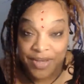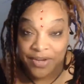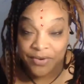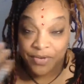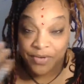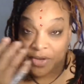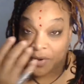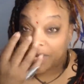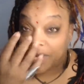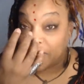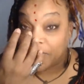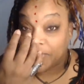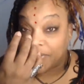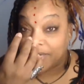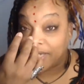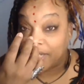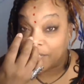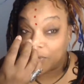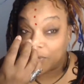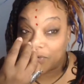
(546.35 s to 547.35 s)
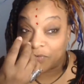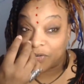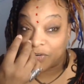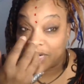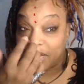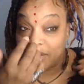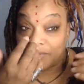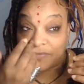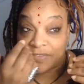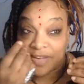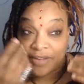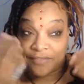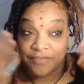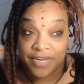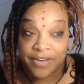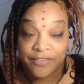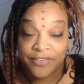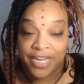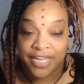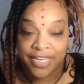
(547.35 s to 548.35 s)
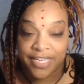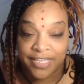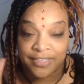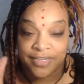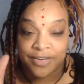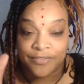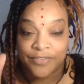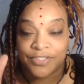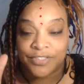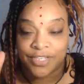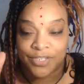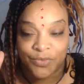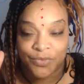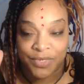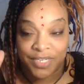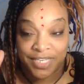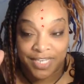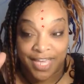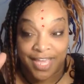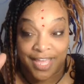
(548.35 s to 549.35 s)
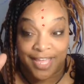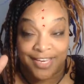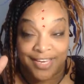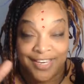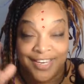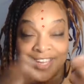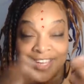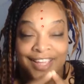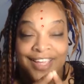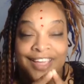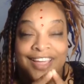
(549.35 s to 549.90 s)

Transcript: I don't know. I don't think I'm over it. I can never touch one again.